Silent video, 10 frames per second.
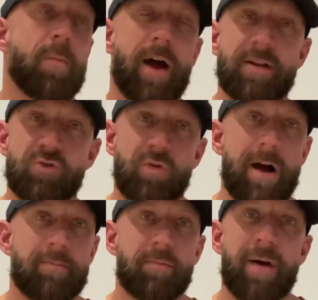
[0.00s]
I
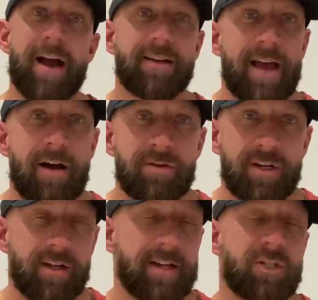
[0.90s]
dropped back down
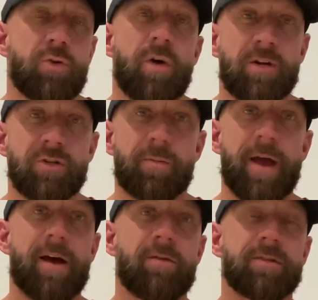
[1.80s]
to like 200
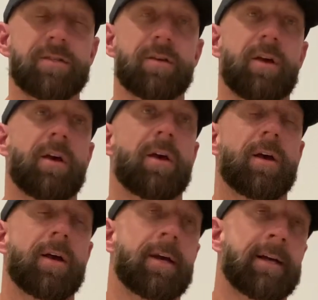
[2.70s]
pounds,
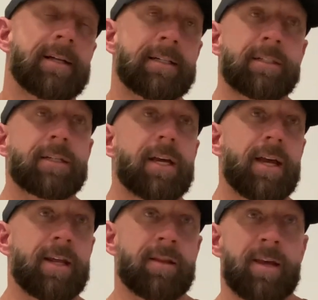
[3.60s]

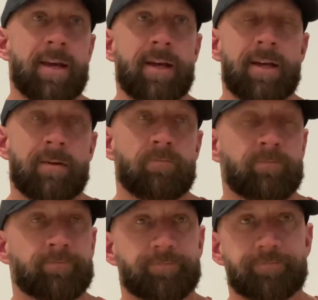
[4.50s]
and then
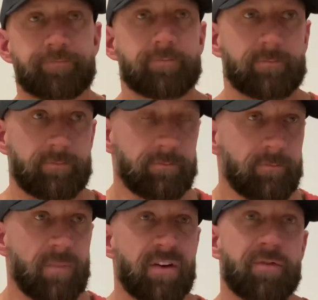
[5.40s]

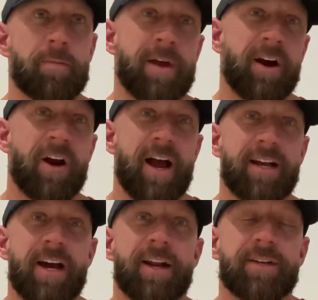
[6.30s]
from there I
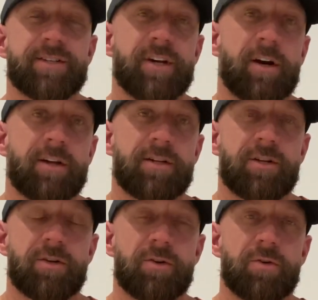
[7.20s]
kind of started
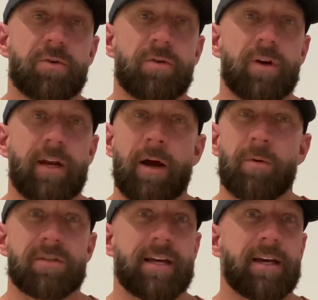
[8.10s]
to, and I
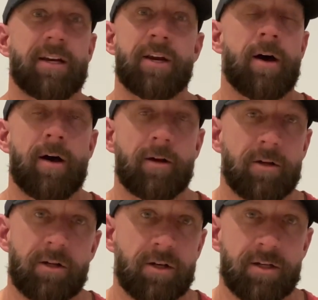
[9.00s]
was like not a
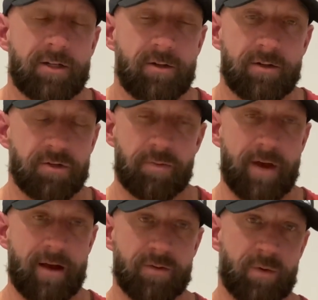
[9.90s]
good looking 200
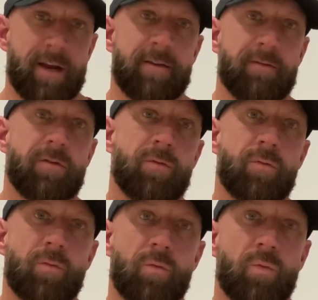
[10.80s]
pounds when I
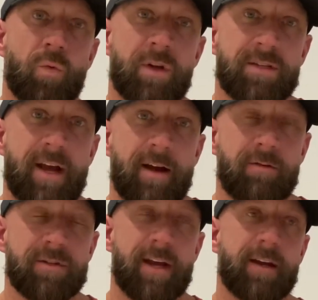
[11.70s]
once I
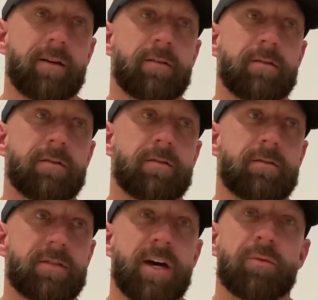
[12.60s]
was like
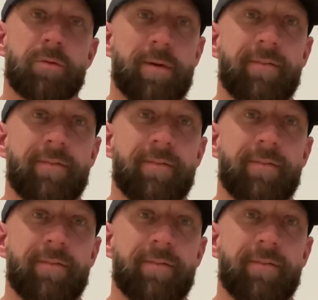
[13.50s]
done with my